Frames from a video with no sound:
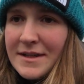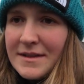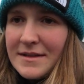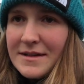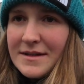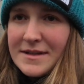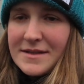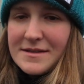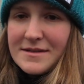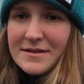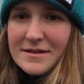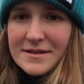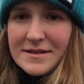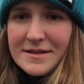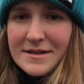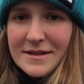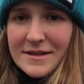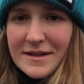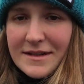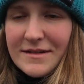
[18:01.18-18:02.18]
that's
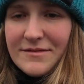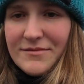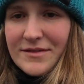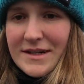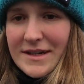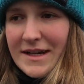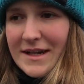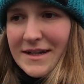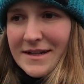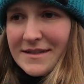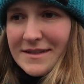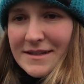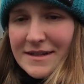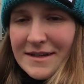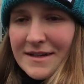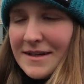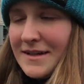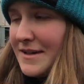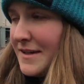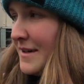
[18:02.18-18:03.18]
us in Inverness.
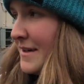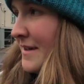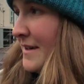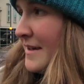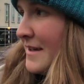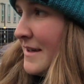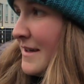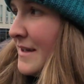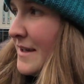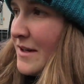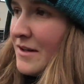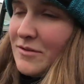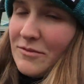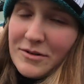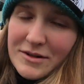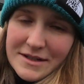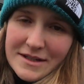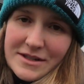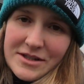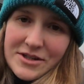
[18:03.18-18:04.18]

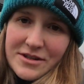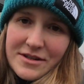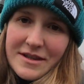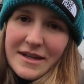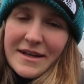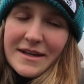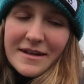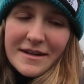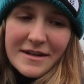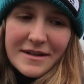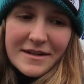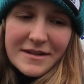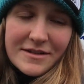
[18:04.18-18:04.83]
What did you think?